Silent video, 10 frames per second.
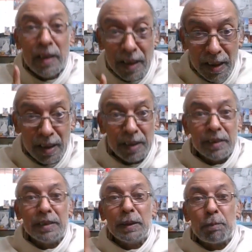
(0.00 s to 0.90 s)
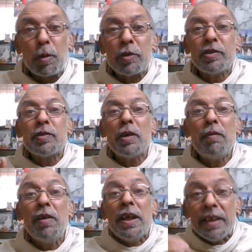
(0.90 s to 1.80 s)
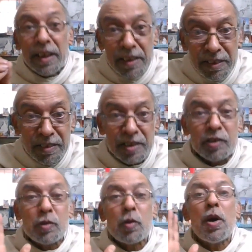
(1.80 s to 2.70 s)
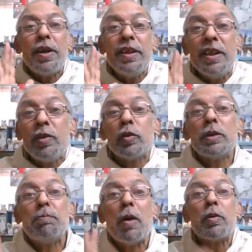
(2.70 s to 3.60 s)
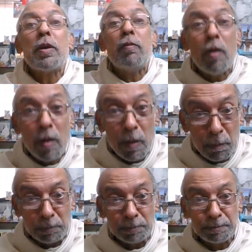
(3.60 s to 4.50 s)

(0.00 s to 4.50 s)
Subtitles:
the process of getting destroyed into the powder form.